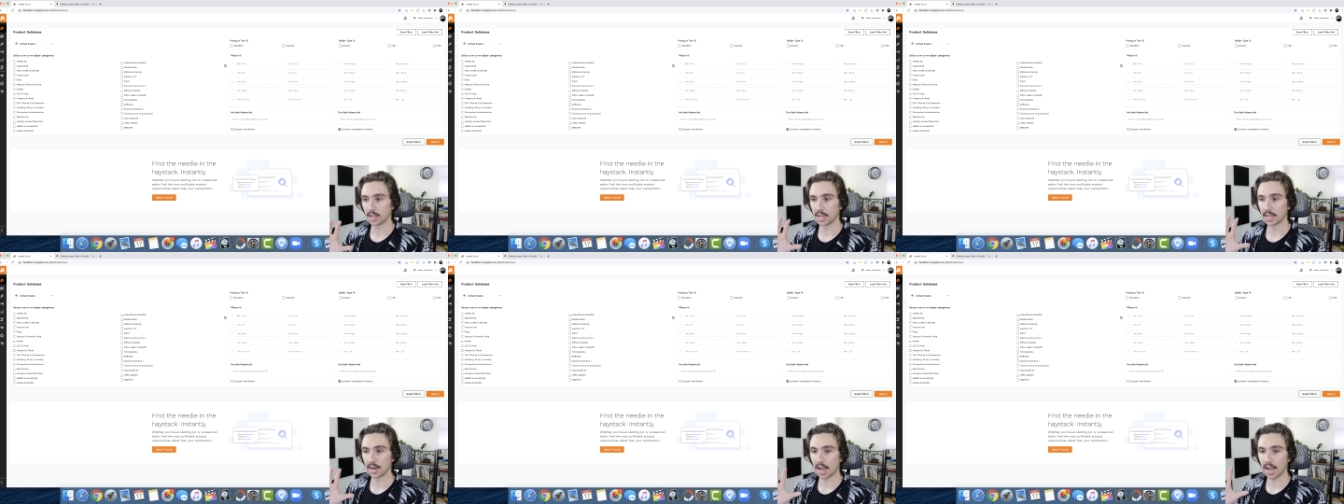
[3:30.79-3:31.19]

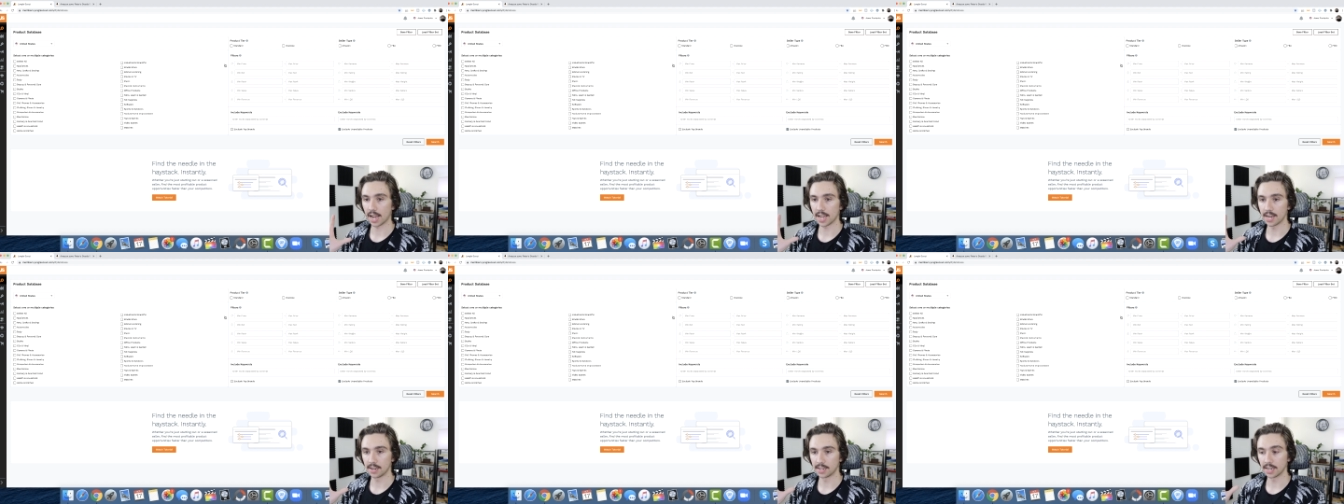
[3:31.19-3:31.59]
and
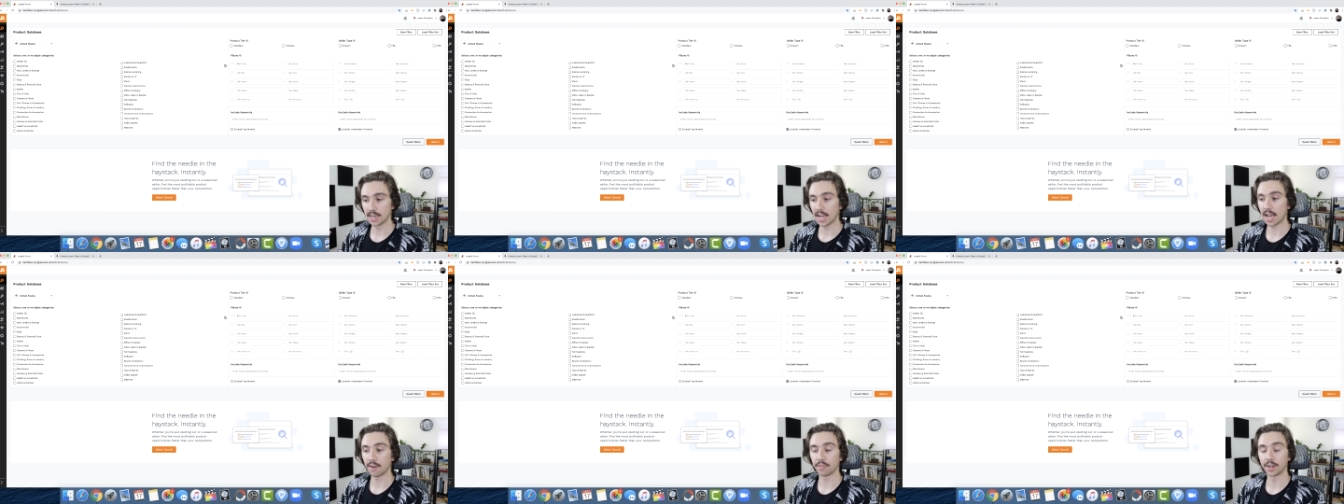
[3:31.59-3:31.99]
I
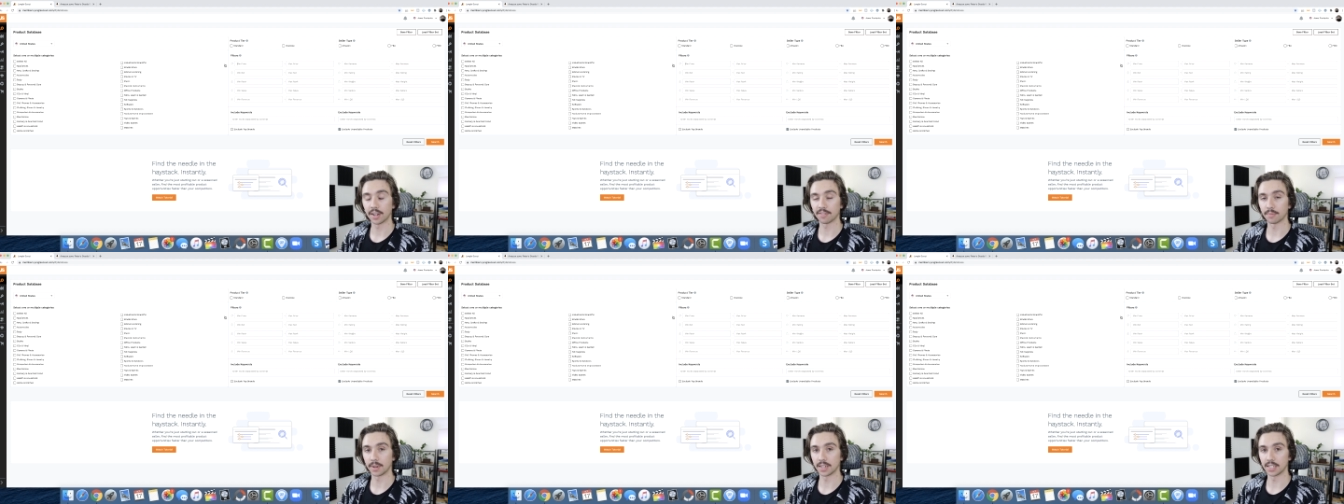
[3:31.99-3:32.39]
didn't have
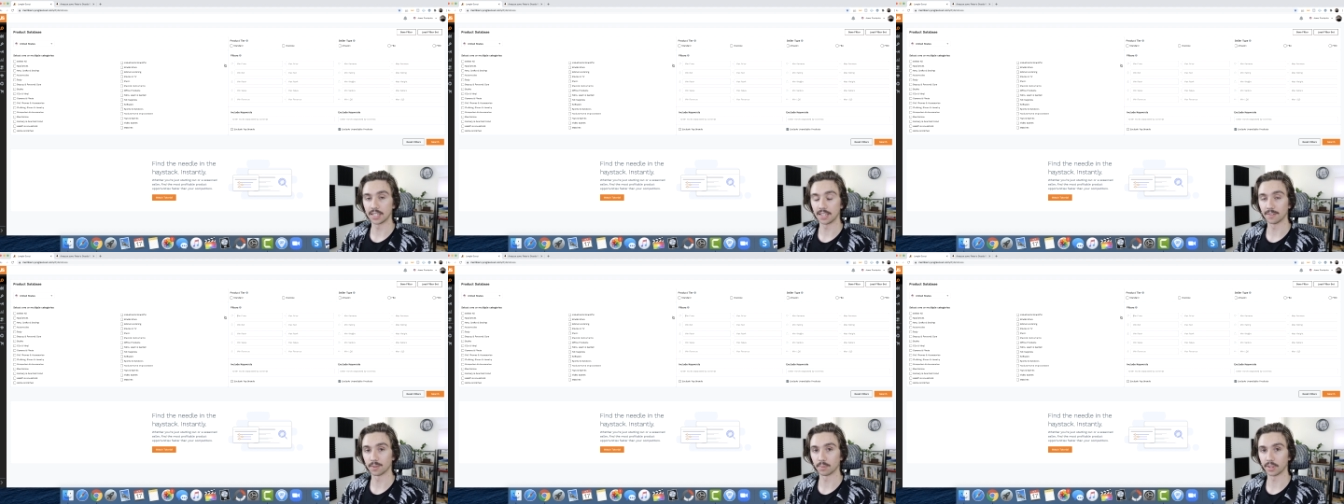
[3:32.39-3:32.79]
enough money to
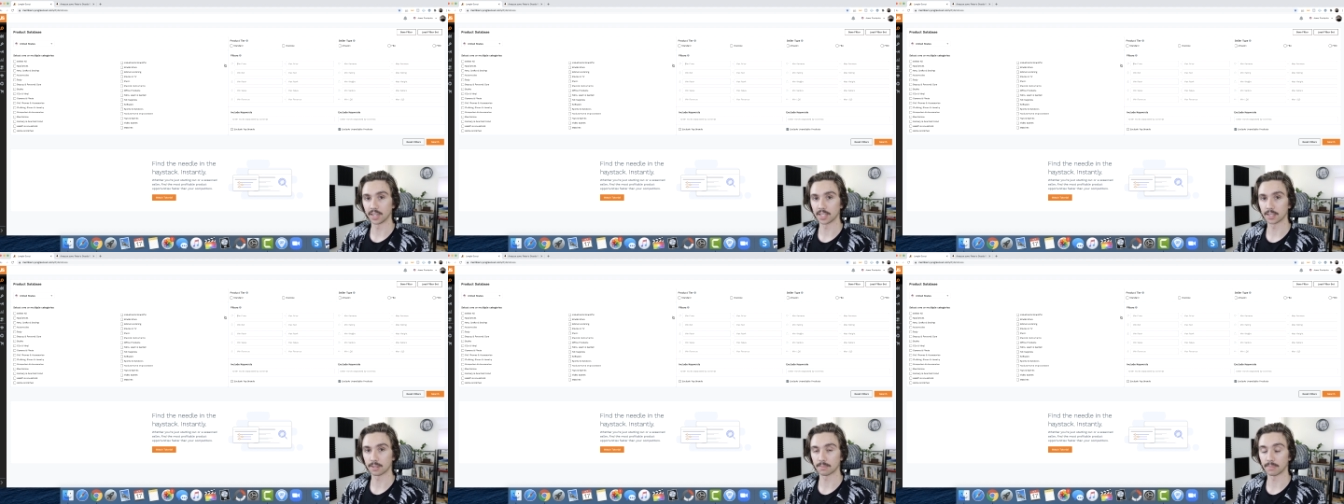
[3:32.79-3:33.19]
even
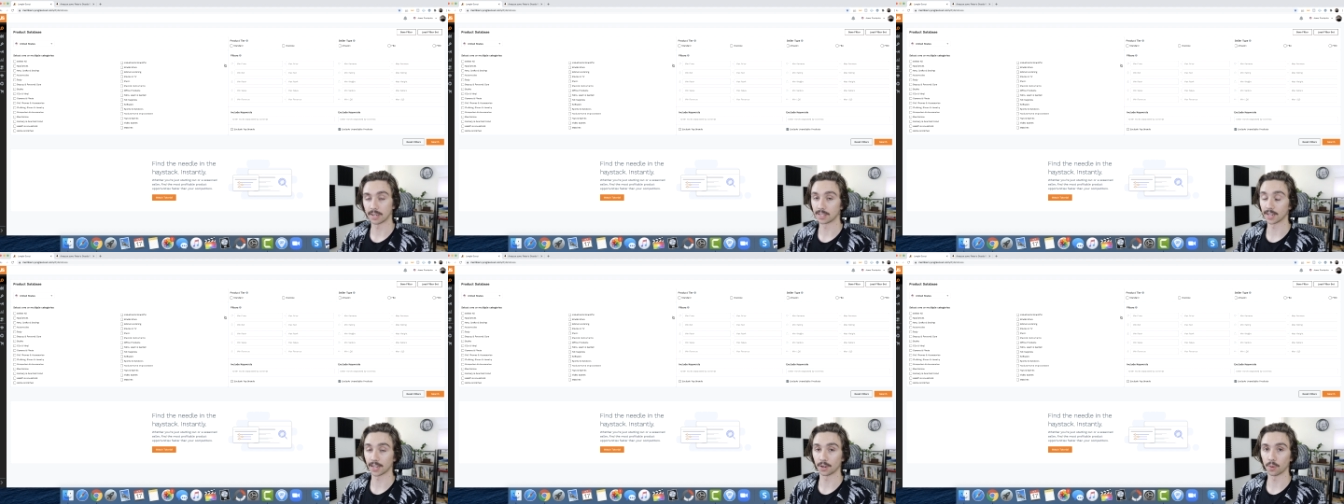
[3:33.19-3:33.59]
place my
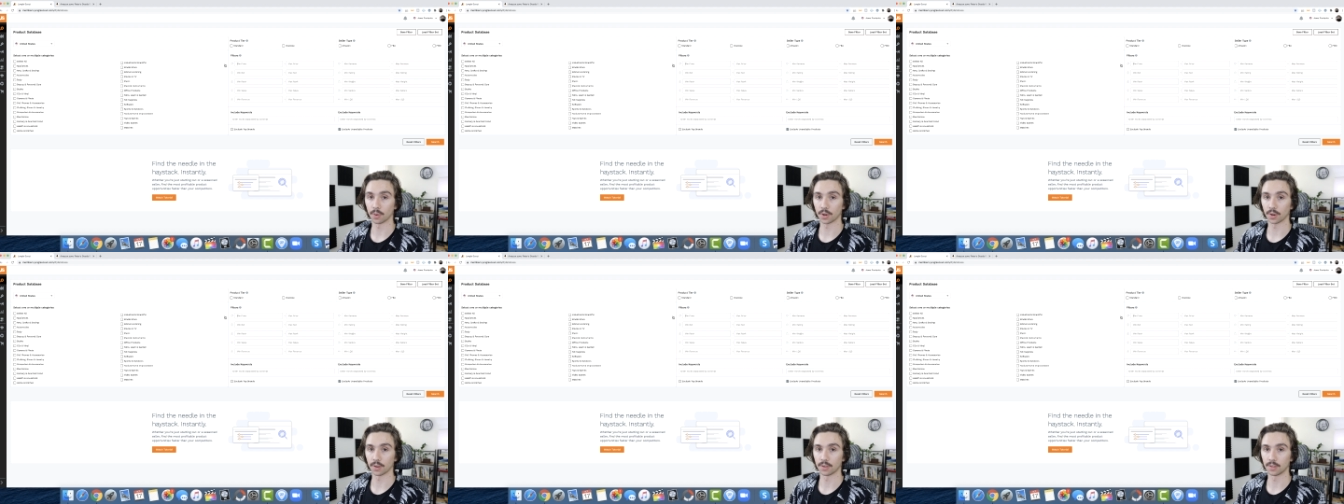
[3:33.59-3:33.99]
second
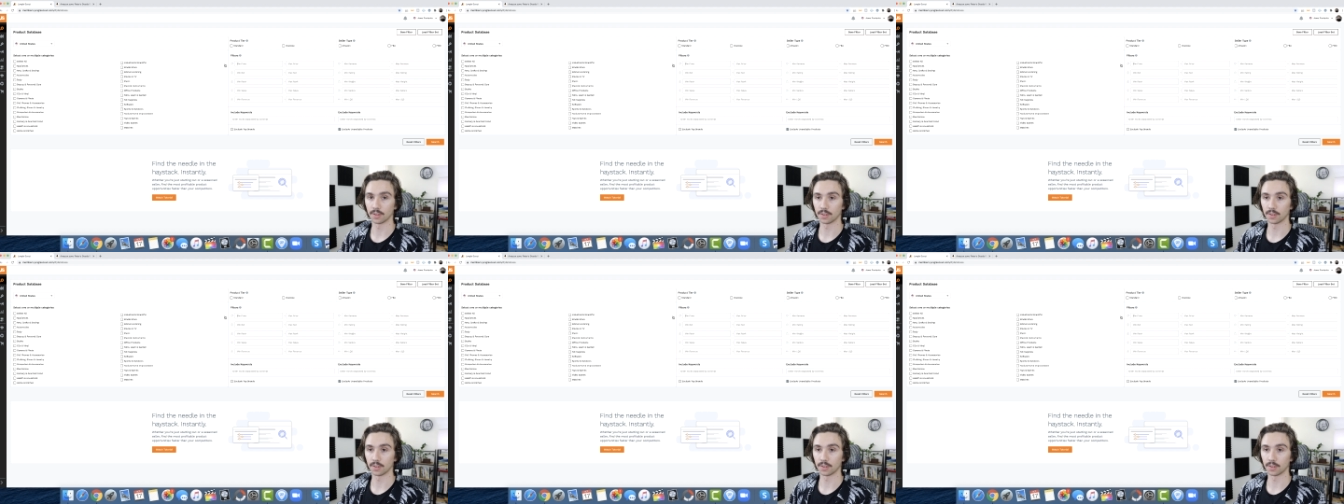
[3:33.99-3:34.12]
order.